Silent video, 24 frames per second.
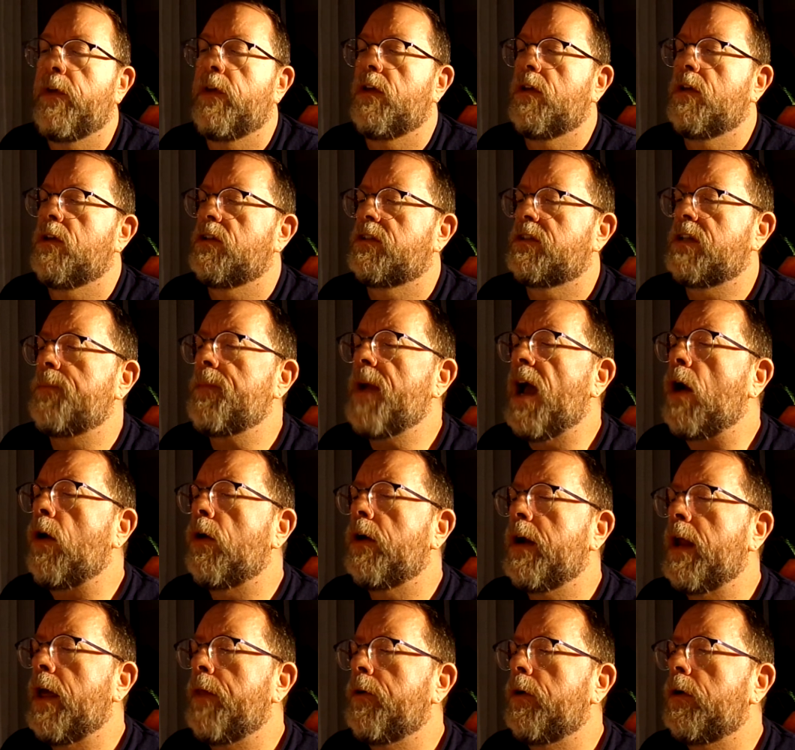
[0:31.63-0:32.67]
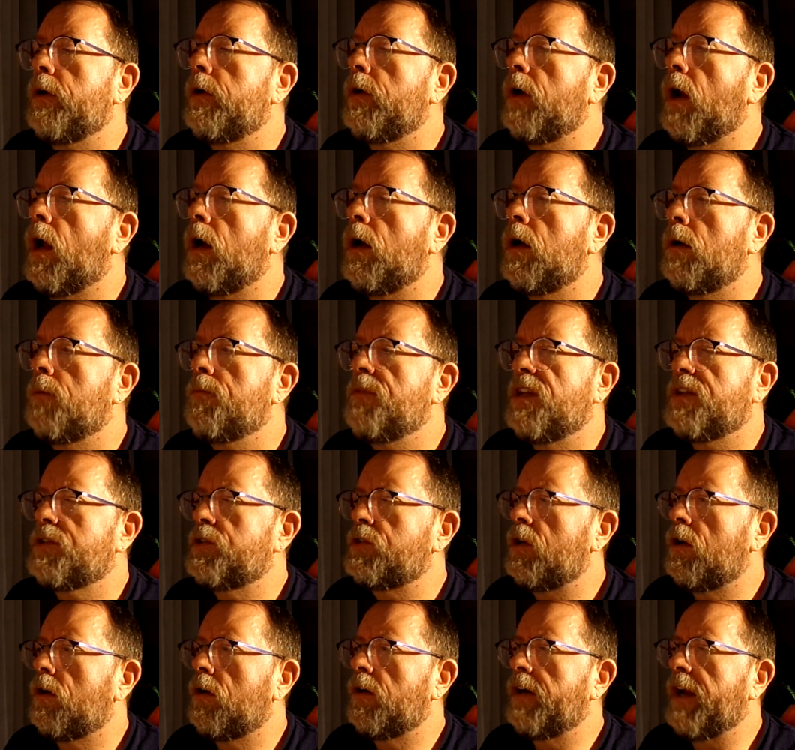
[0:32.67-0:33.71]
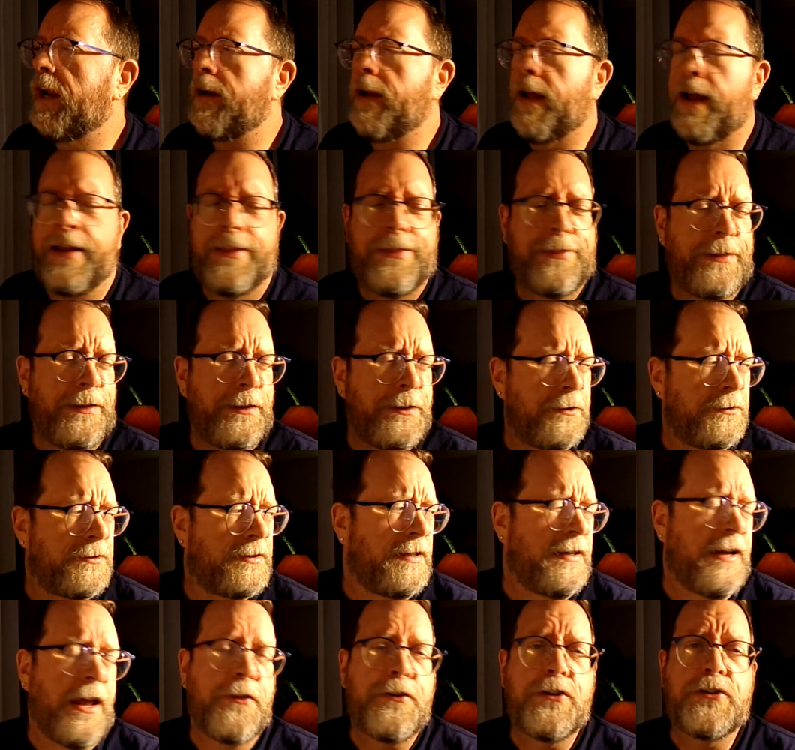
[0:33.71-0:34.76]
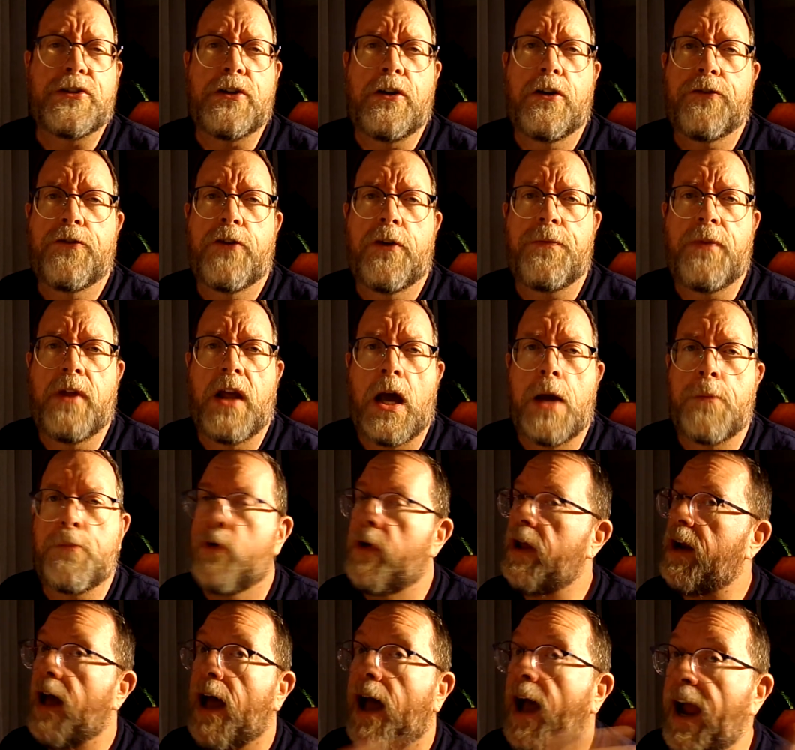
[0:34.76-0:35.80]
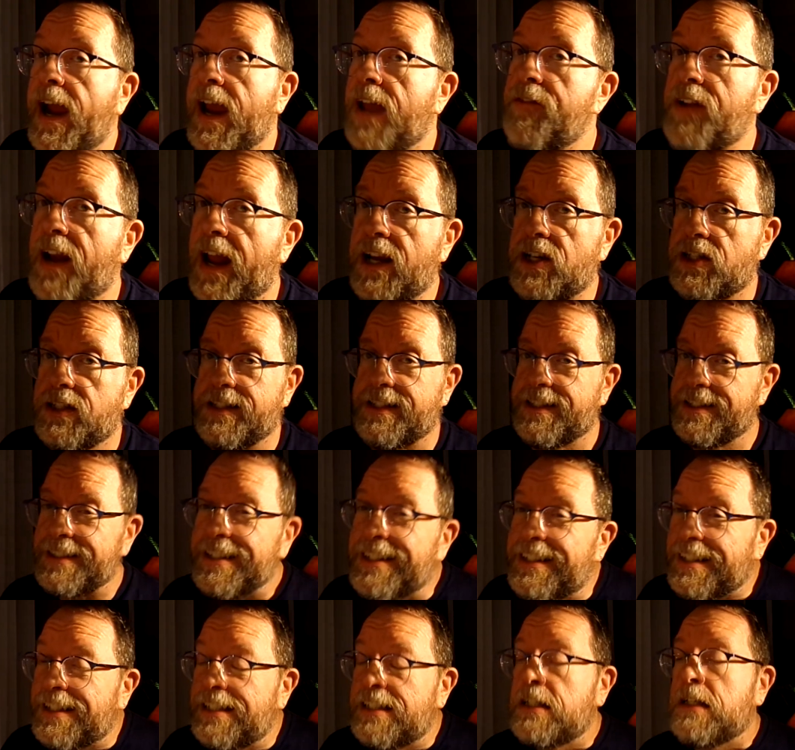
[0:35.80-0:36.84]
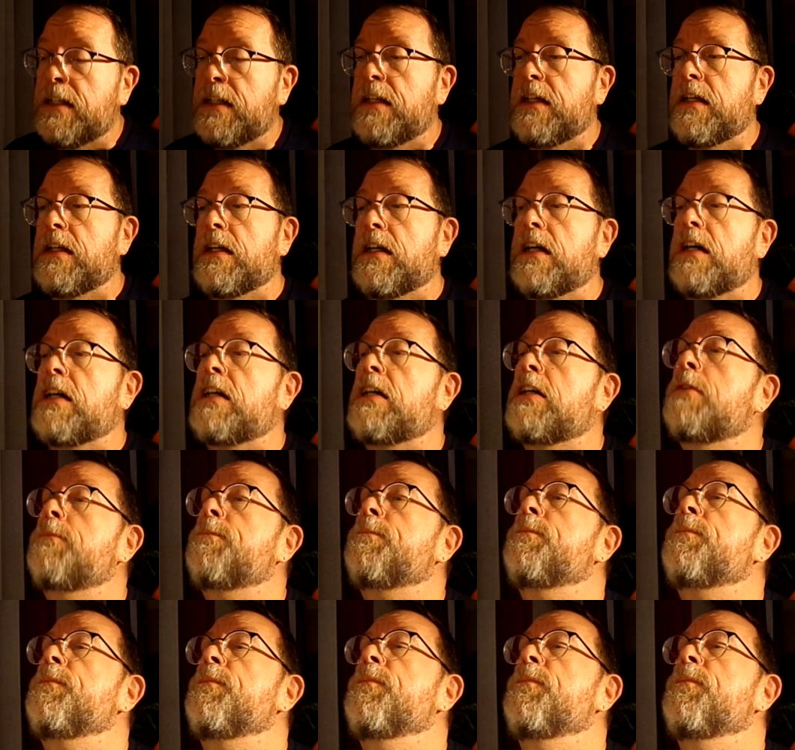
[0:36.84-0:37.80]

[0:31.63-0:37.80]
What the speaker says: Somehow or another, this song, and I think there's another song from the operetta. I haven't actually seen it. Um,